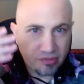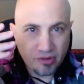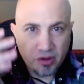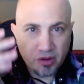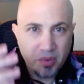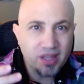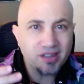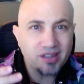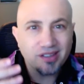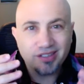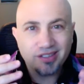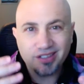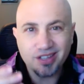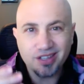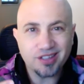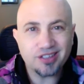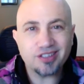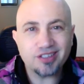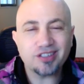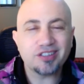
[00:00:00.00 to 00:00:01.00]

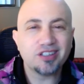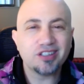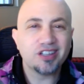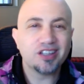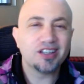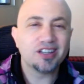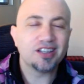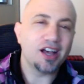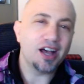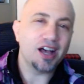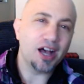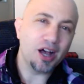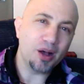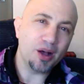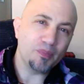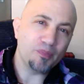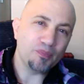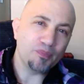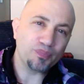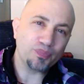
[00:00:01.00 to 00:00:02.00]
weaknesses
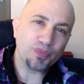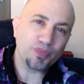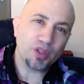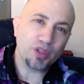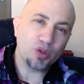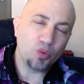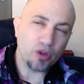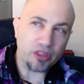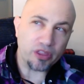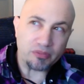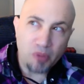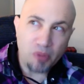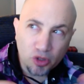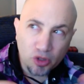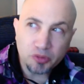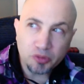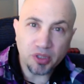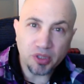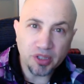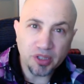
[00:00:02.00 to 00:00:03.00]
with
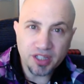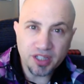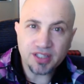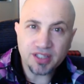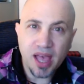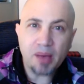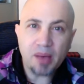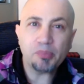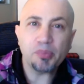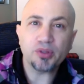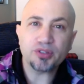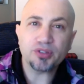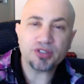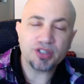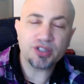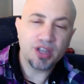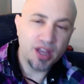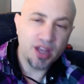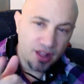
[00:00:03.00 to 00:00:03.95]
multiple examples,